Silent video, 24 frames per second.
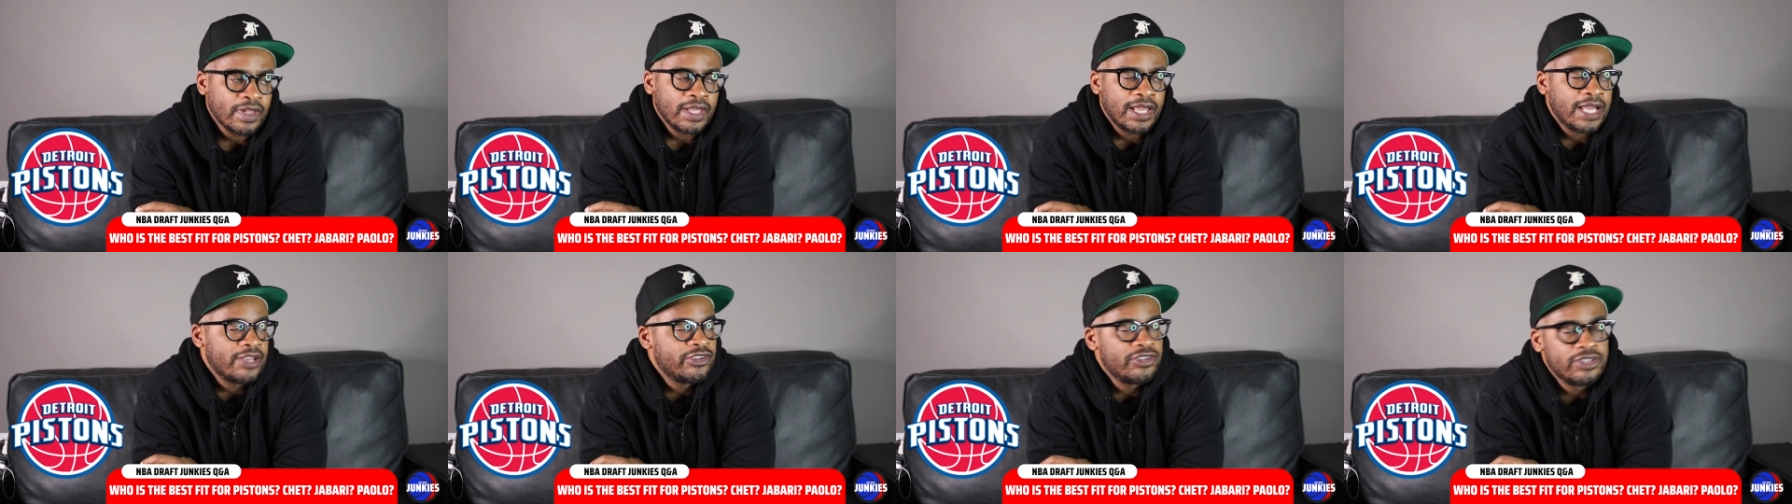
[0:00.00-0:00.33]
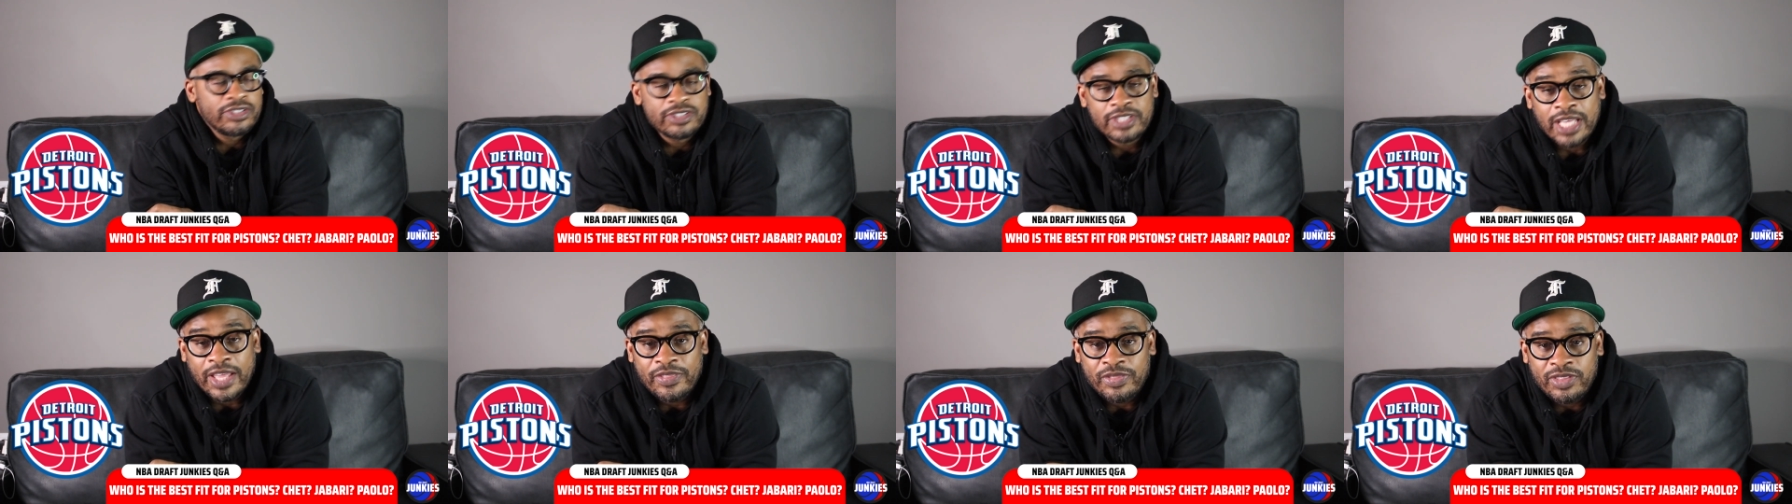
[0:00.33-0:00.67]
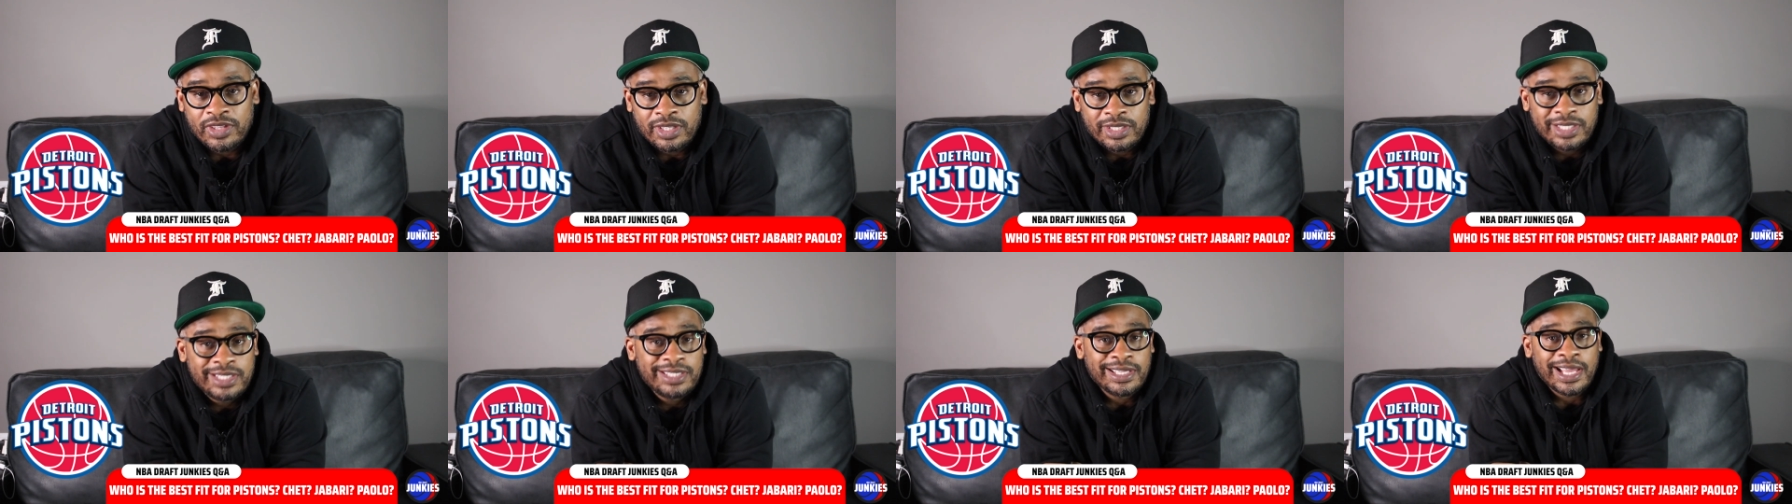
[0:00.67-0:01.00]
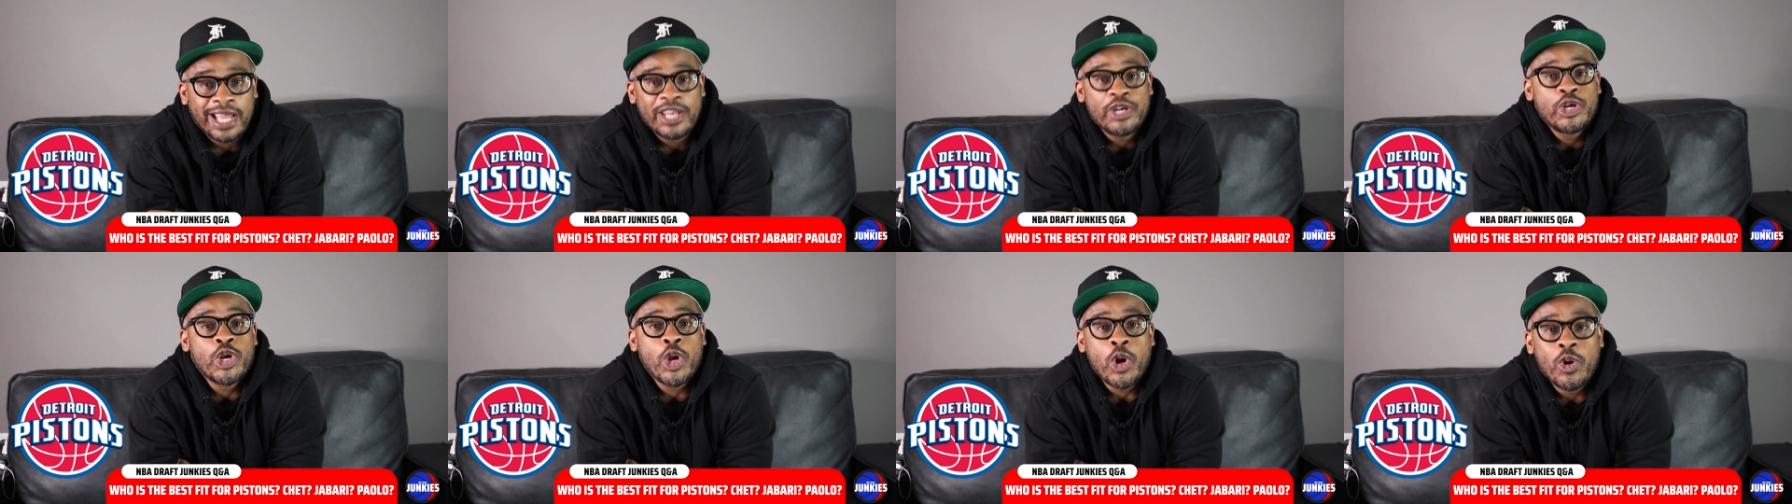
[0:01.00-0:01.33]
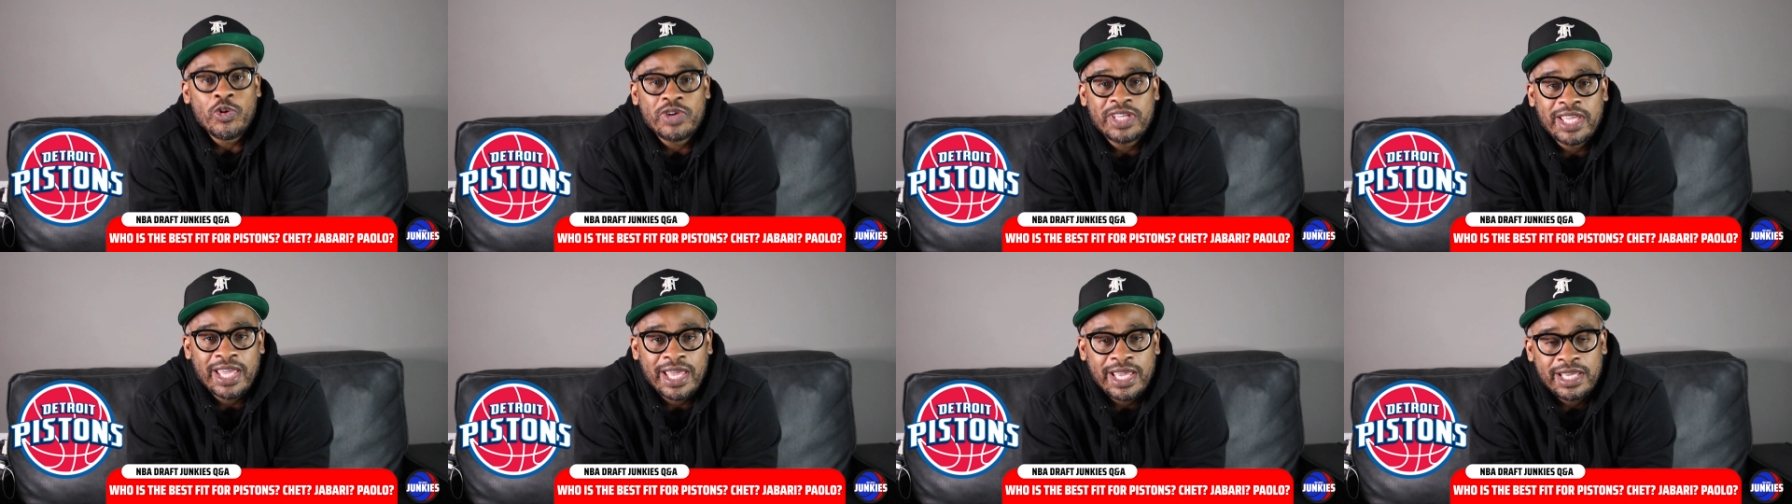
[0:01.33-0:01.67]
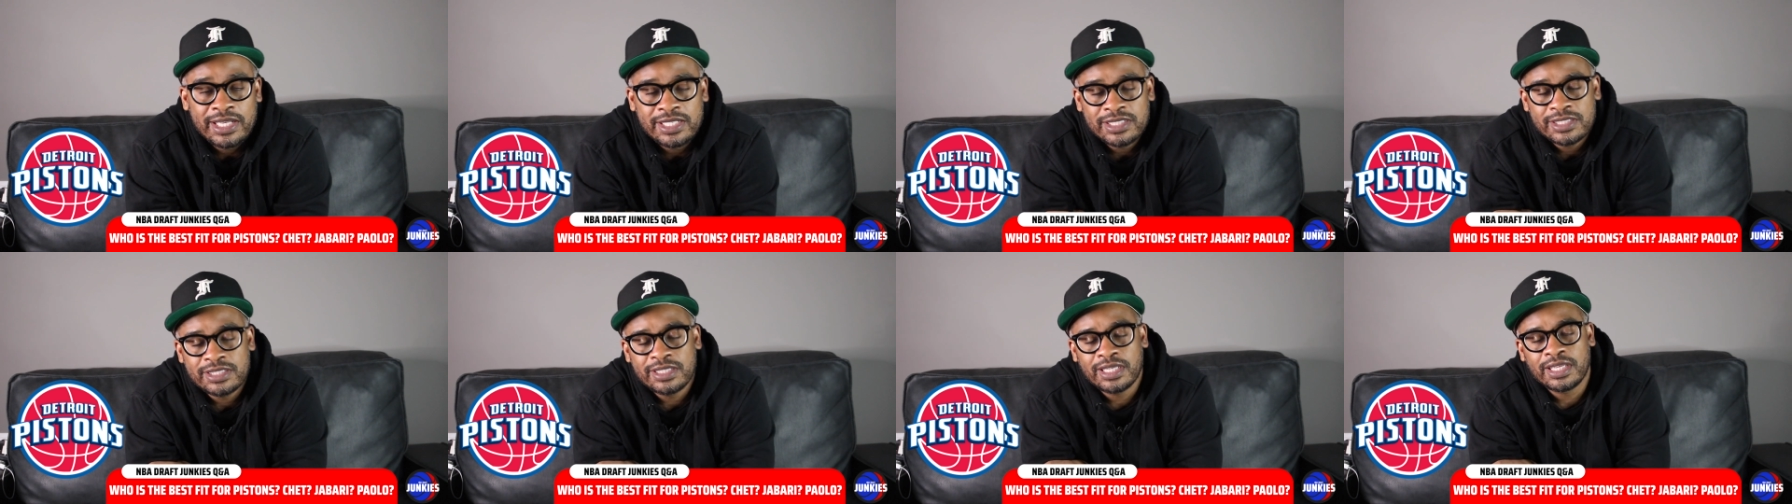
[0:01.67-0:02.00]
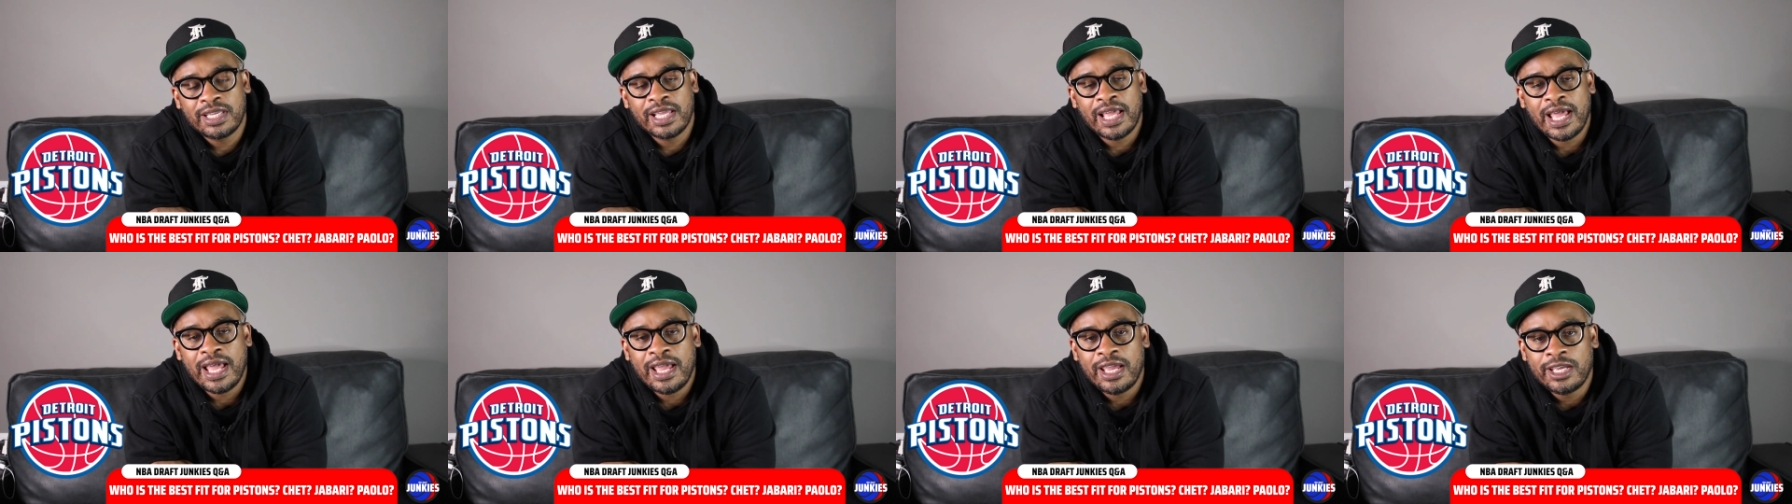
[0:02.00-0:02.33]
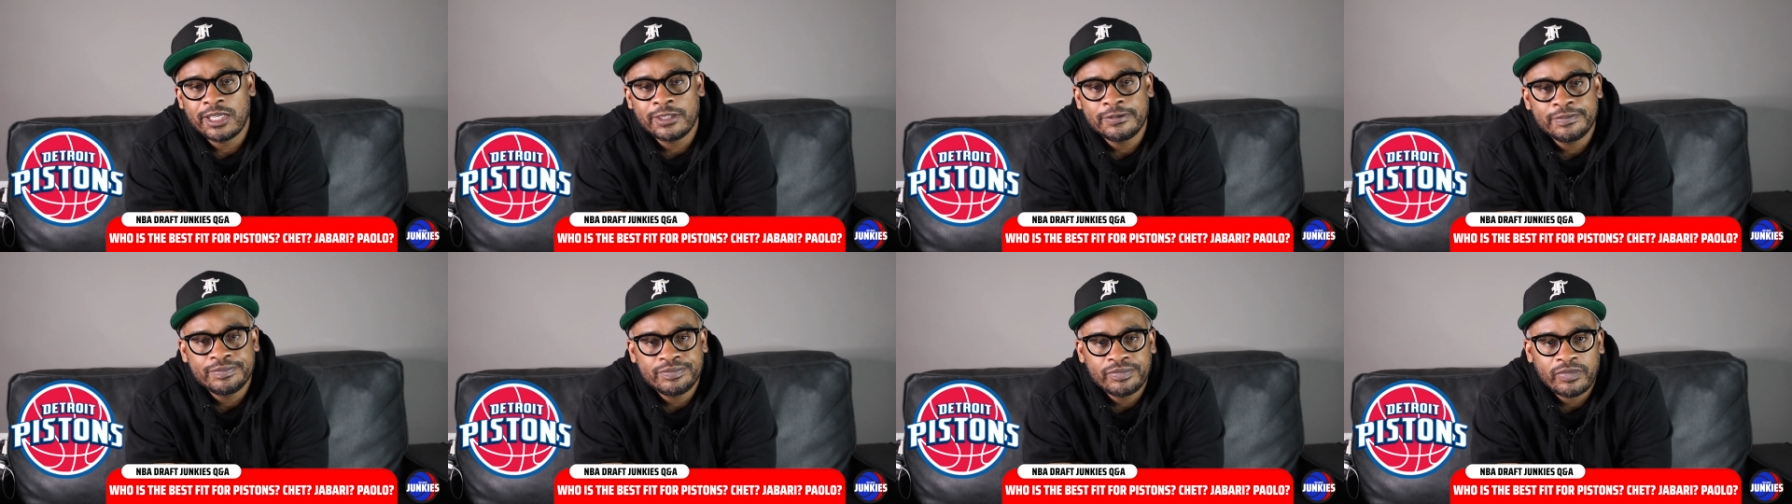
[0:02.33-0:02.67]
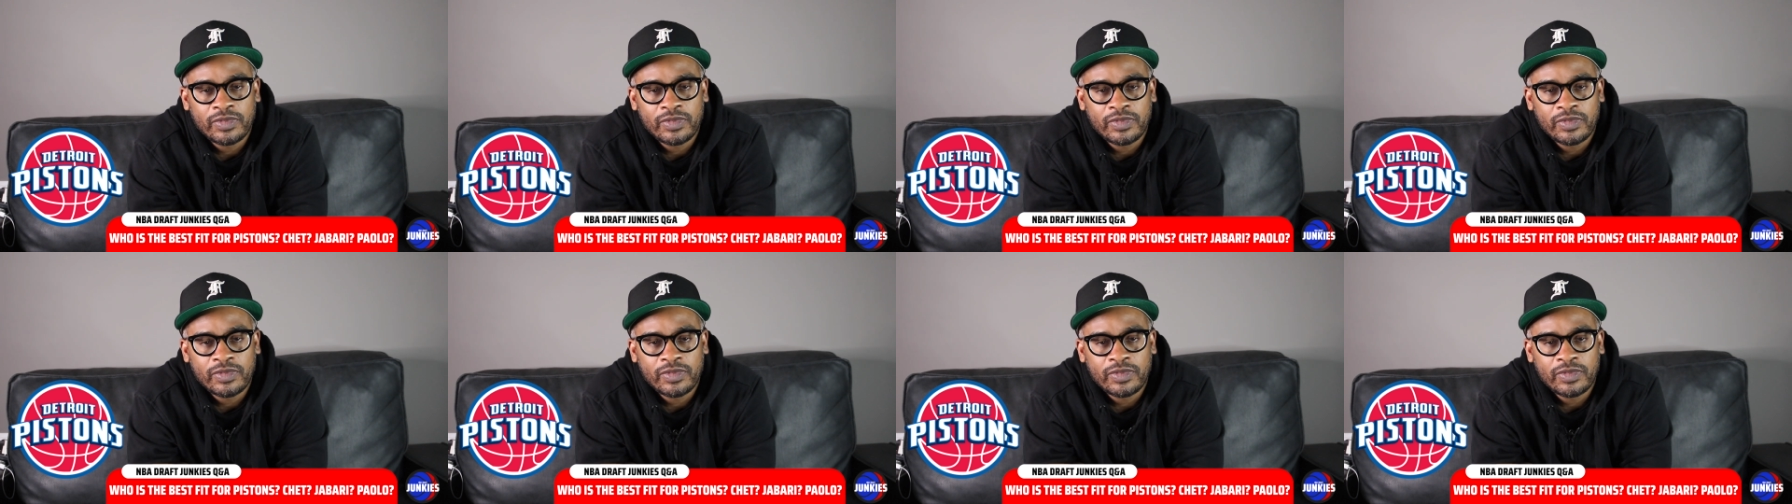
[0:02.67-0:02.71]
I shouldn't say I think. I know Cade is the guy.